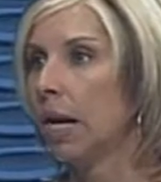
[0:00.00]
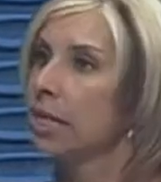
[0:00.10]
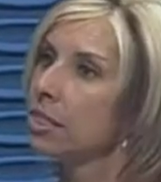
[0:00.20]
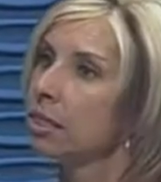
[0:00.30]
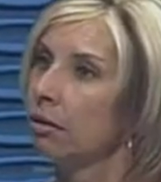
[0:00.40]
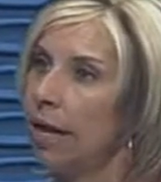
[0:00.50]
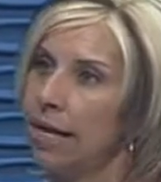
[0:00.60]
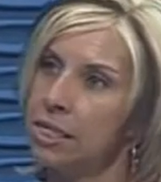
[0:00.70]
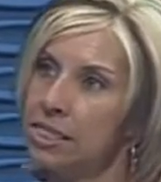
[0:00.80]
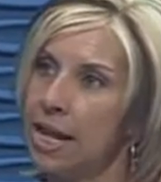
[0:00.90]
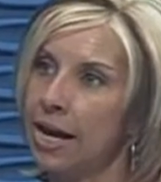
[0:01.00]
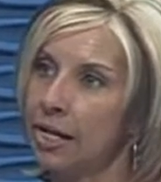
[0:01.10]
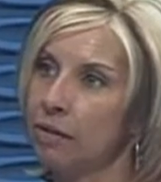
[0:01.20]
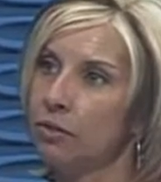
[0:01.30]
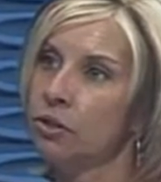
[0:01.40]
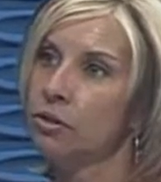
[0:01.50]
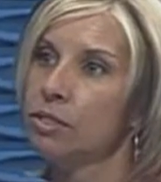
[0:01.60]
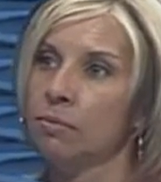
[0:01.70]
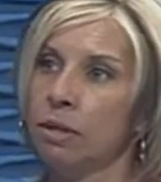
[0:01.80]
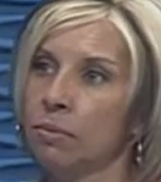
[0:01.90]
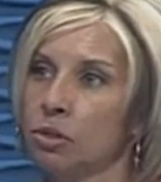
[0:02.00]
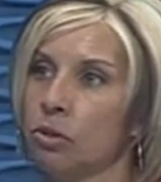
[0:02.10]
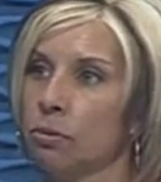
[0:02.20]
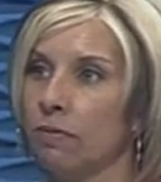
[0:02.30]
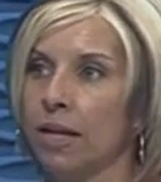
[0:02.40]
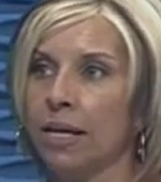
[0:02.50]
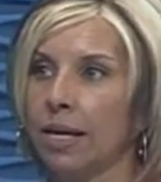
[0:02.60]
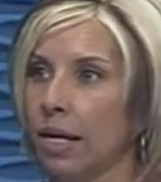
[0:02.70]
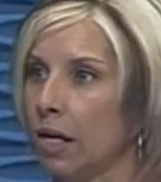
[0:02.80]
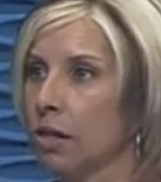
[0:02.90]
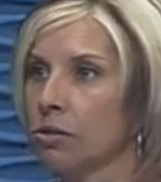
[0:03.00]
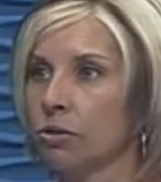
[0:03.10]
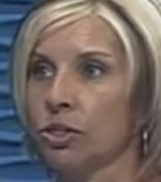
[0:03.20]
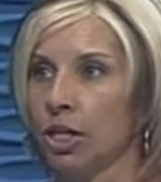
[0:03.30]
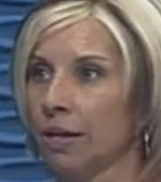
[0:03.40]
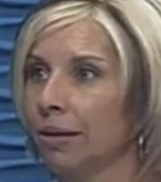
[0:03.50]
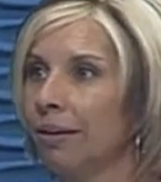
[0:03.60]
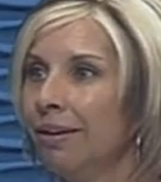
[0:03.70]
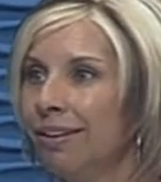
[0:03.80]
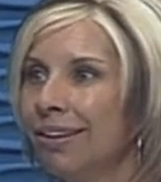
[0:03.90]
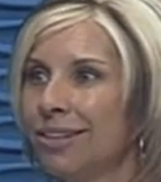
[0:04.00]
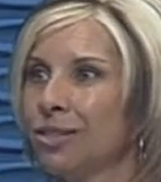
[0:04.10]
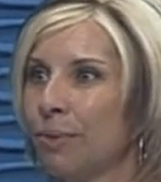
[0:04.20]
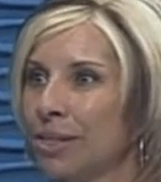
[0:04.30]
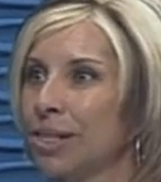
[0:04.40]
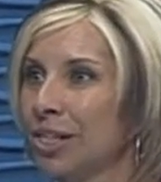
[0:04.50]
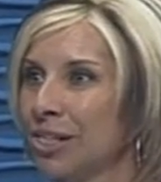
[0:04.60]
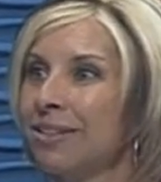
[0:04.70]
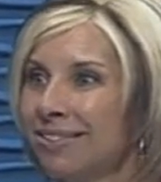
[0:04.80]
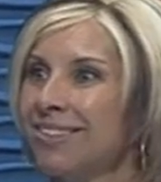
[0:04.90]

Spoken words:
a nice light snack, and if you do something with tryptophan like eggs or chicken, is always a good